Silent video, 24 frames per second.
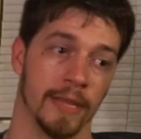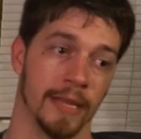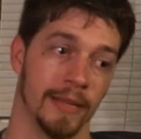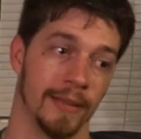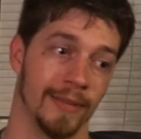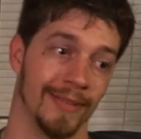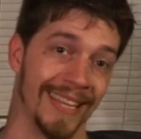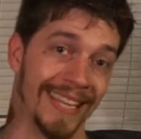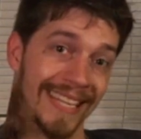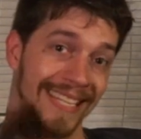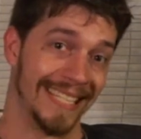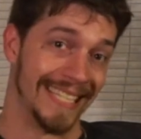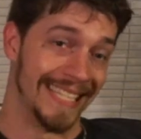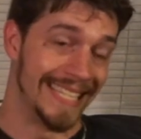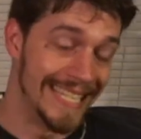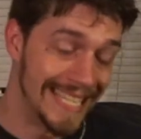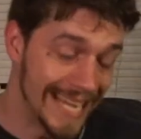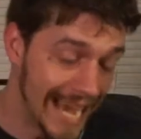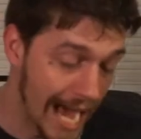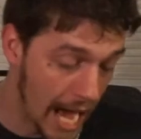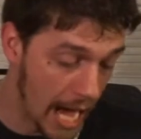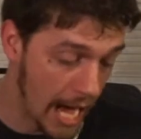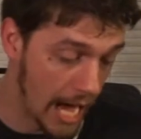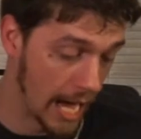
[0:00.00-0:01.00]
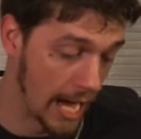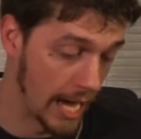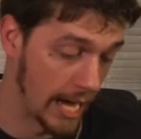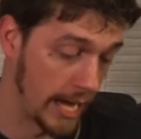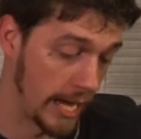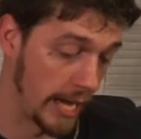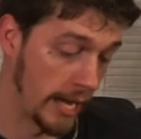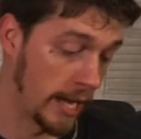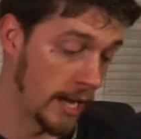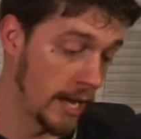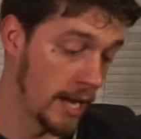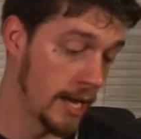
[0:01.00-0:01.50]
then they
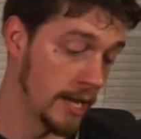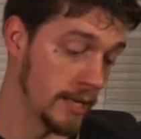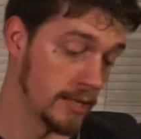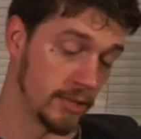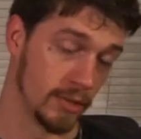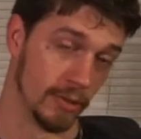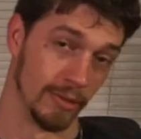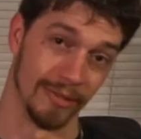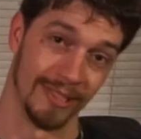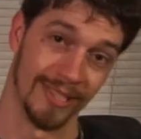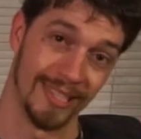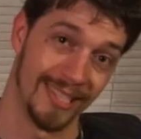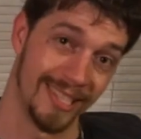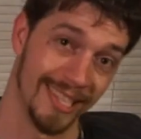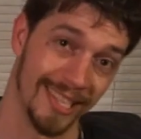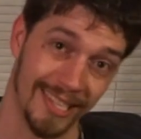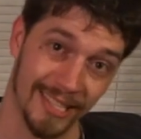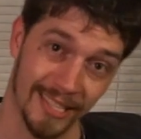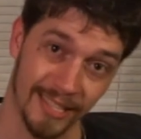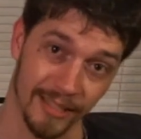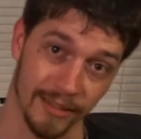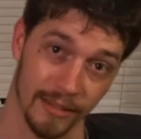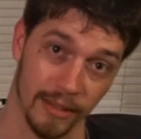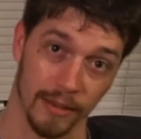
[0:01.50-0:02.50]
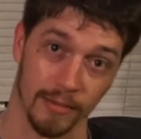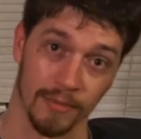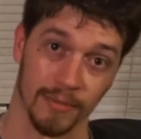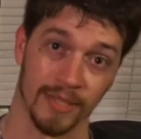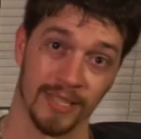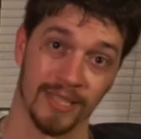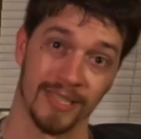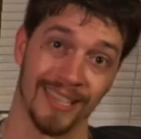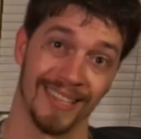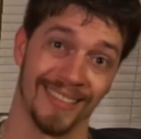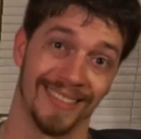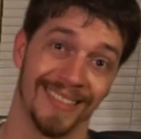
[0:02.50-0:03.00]
die. So 6 of them,
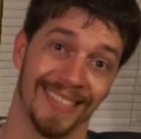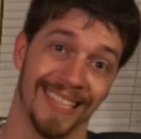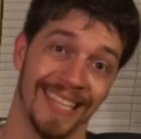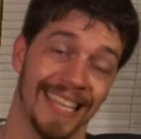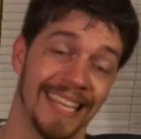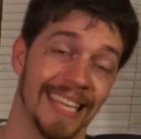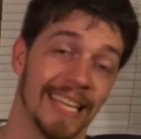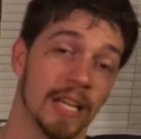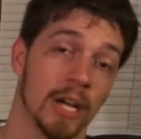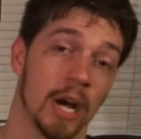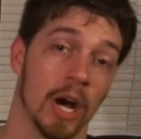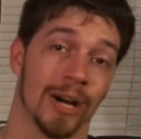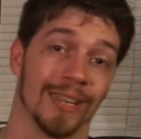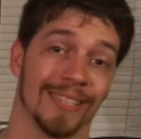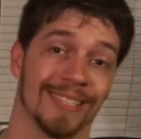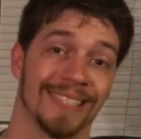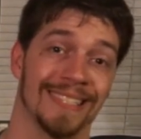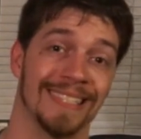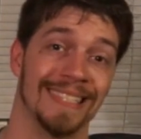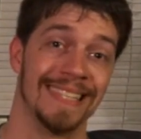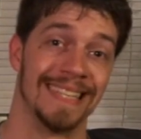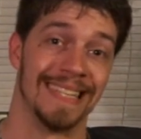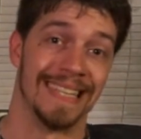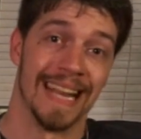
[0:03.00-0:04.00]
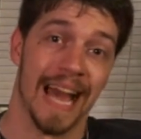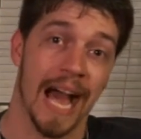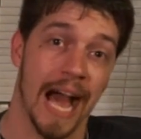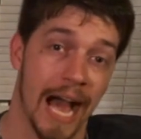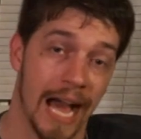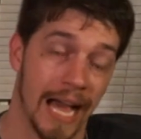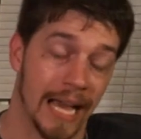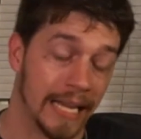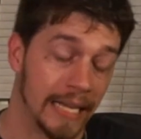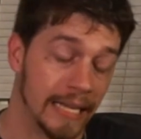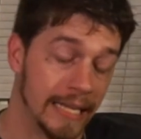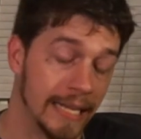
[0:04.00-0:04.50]
suddenly he costs
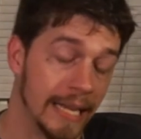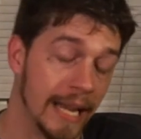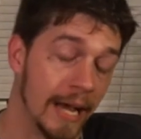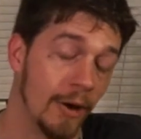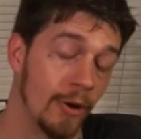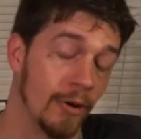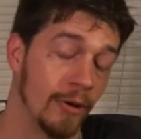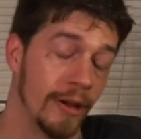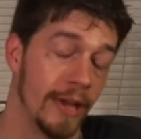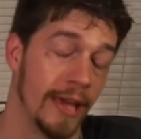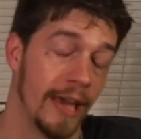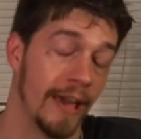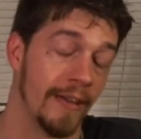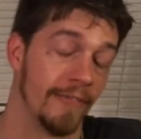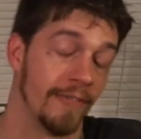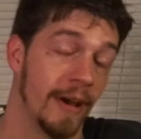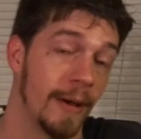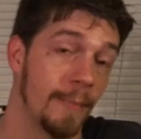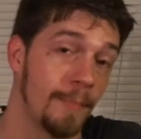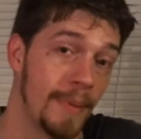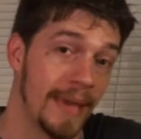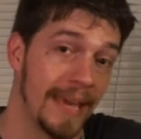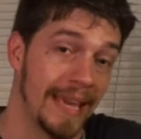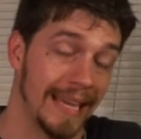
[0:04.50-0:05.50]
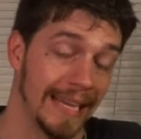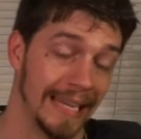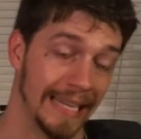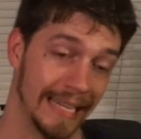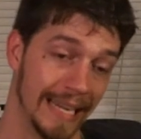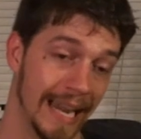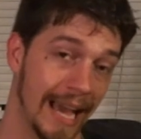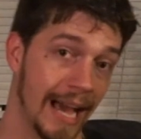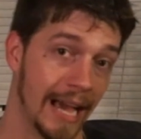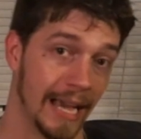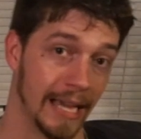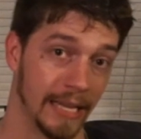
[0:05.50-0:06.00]
9. Now, if I'm
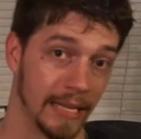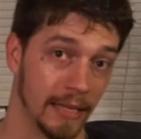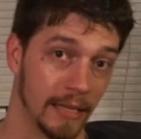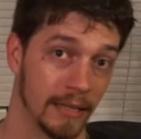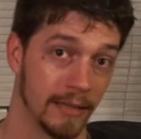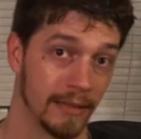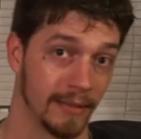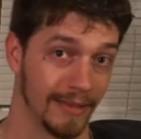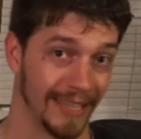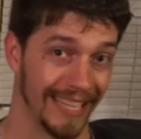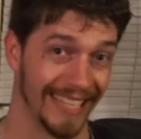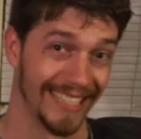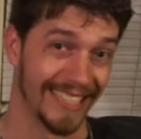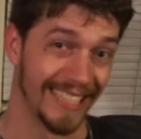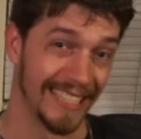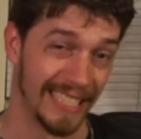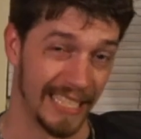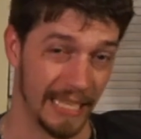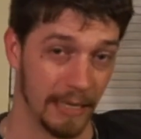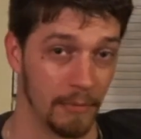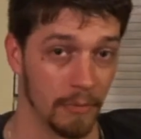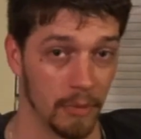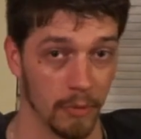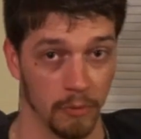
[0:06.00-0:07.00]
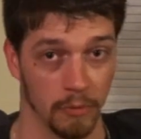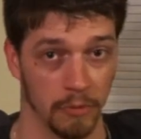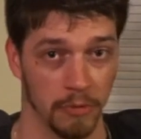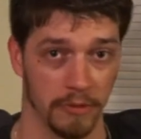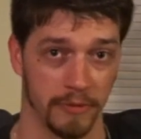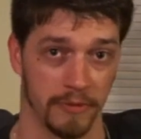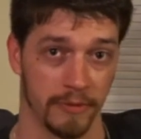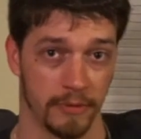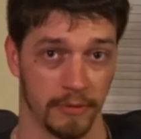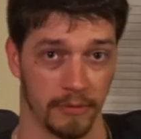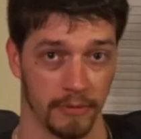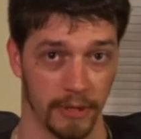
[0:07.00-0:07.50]
paying 9, that's a
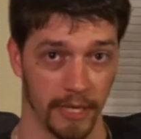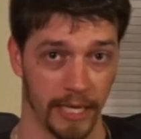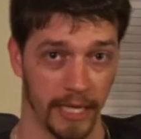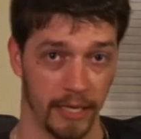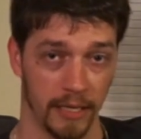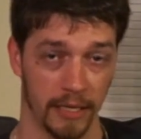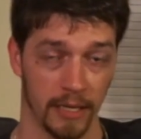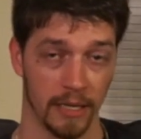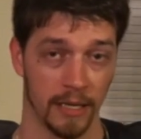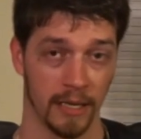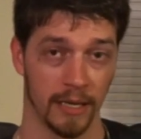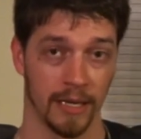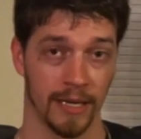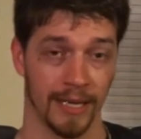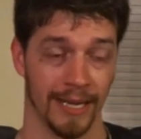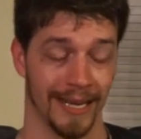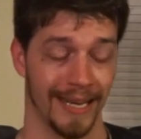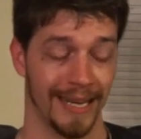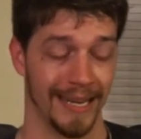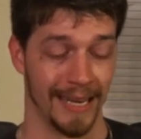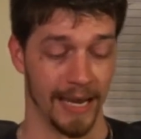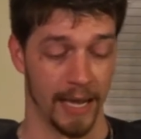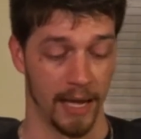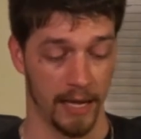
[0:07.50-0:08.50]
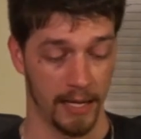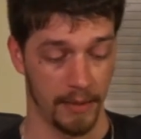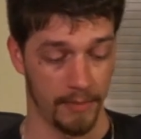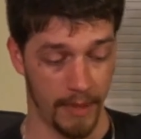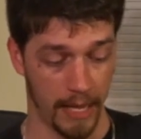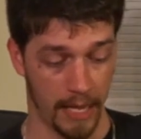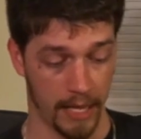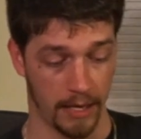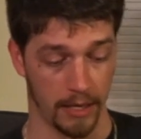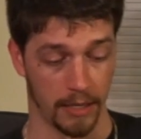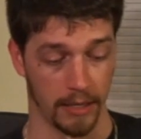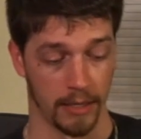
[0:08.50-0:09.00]
Timberwolf, right? 9
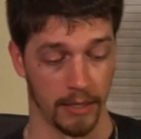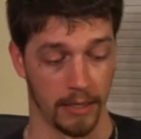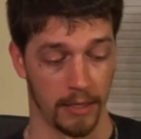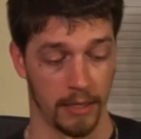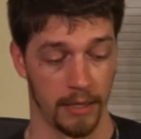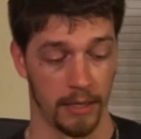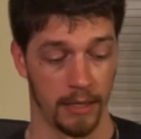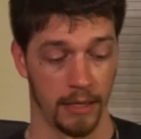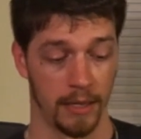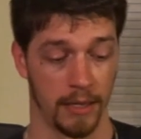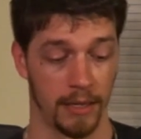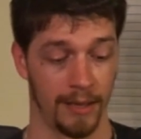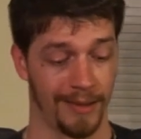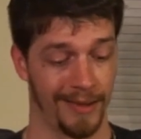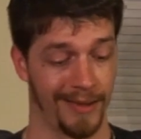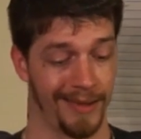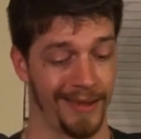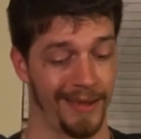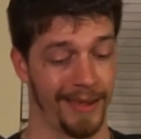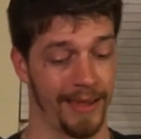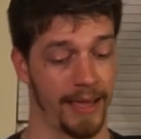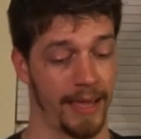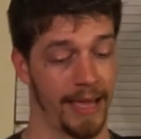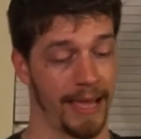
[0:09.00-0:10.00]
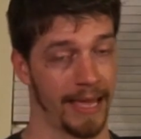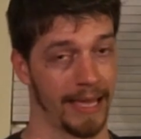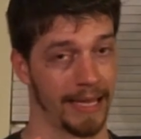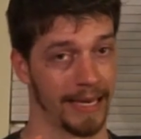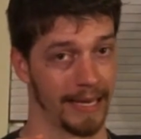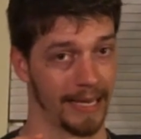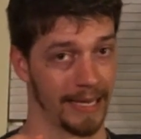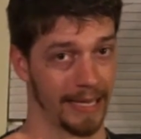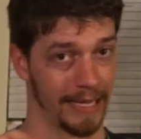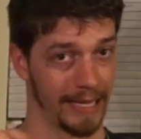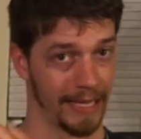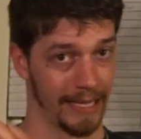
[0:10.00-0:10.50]
mana.
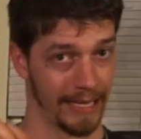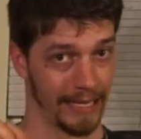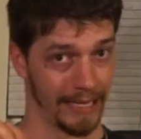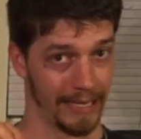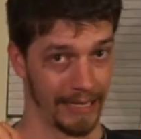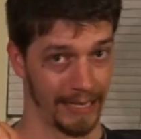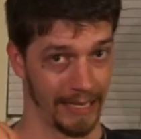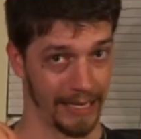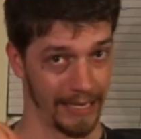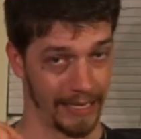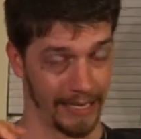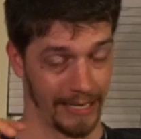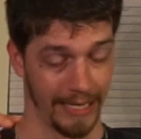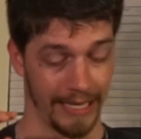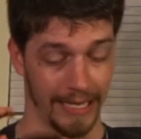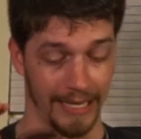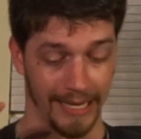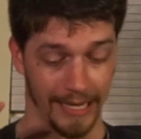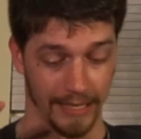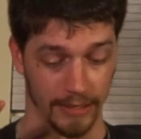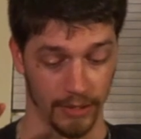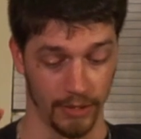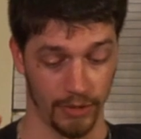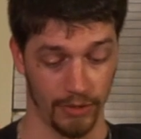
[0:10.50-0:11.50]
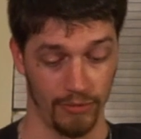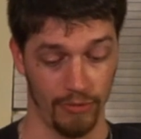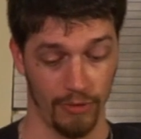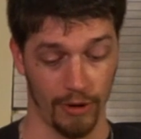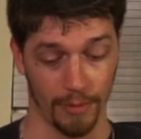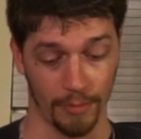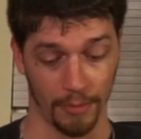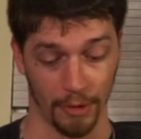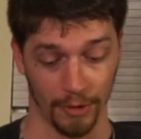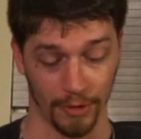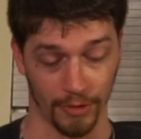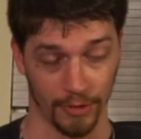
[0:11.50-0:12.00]
And he has 2
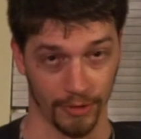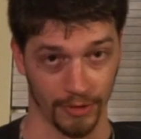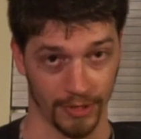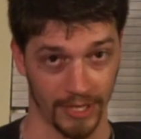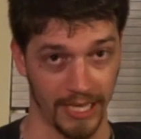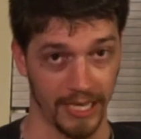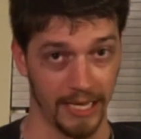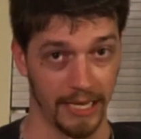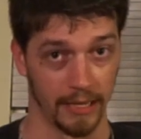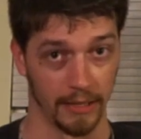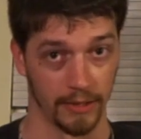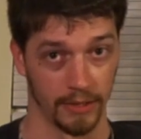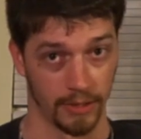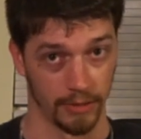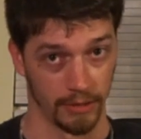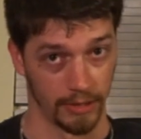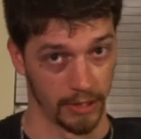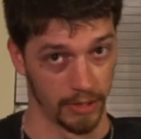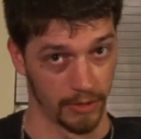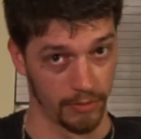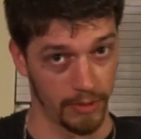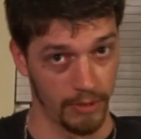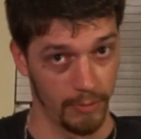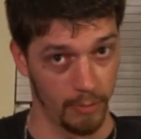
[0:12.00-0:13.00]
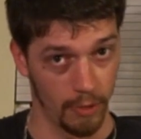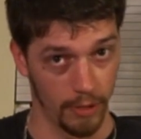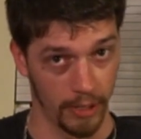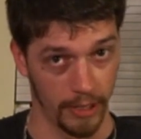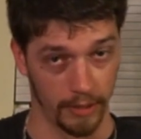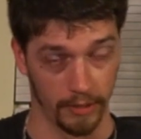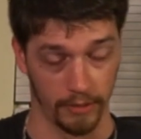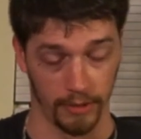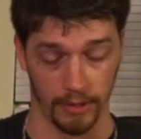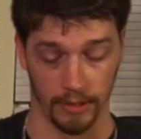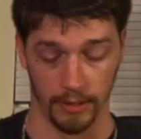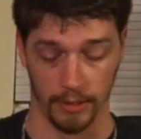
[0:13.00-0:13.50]
armor, 13 health, so he has 3 more
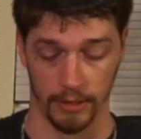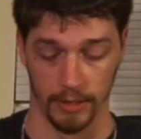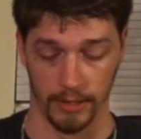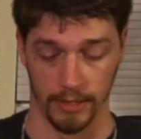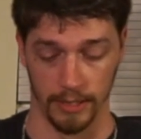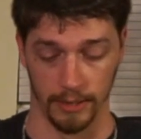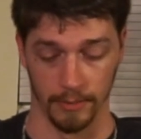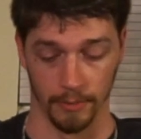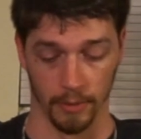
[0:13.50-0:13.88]
health than the